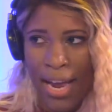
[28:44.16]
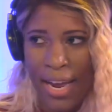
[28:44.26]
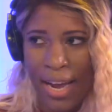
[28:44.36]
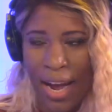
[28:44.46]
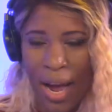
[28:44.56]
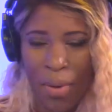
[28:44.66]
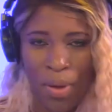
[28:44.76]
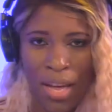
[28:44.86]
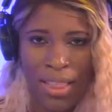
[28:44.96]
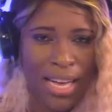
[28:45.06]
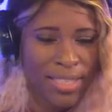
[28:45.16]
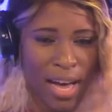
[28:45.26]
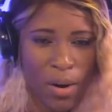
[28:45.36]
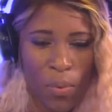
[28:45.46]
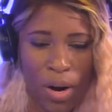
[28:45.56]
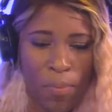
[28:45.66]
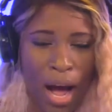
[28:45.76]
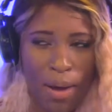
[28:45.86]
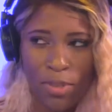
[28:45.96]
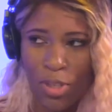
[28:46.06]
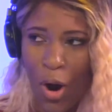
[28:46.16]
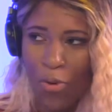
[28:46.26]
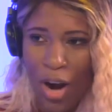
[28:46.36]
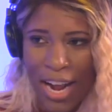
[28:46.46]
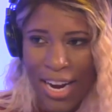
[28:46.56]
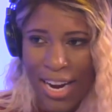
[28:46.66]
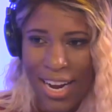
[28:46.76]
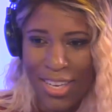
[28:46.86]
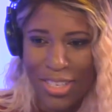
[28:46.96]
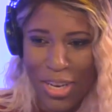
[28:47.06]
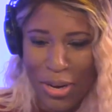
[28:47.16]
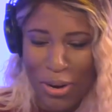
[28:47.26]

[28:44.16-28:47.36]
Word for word: Beast, I mean, that sounded weird, but I'm so ready to.